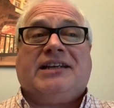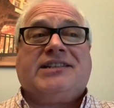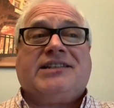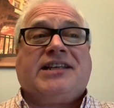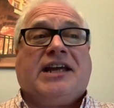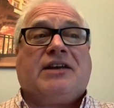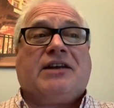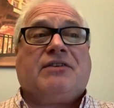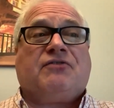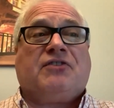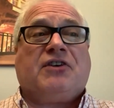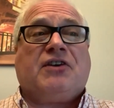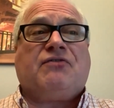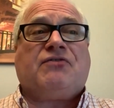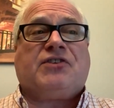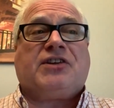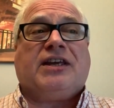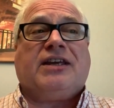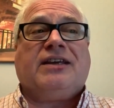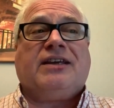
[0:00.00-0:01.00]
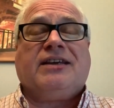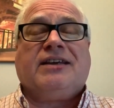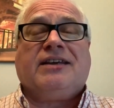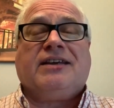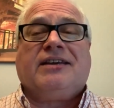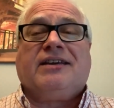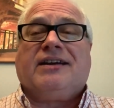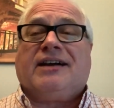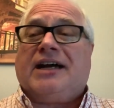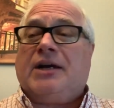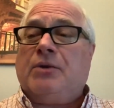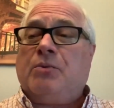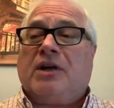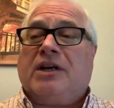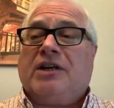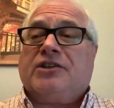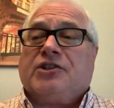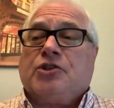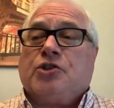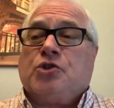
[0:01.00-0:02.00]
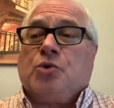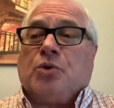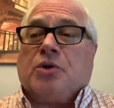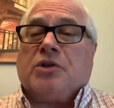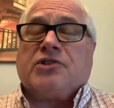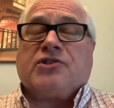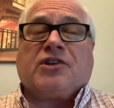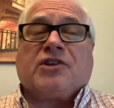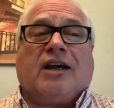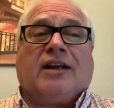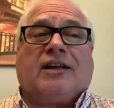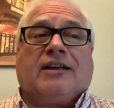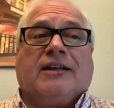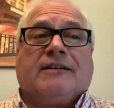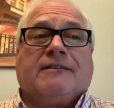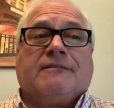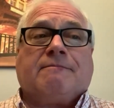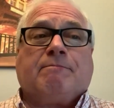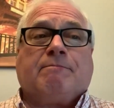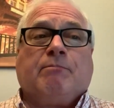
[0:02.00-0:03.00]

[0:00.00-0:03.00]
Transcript: 1050, I wanted to tour Scotland.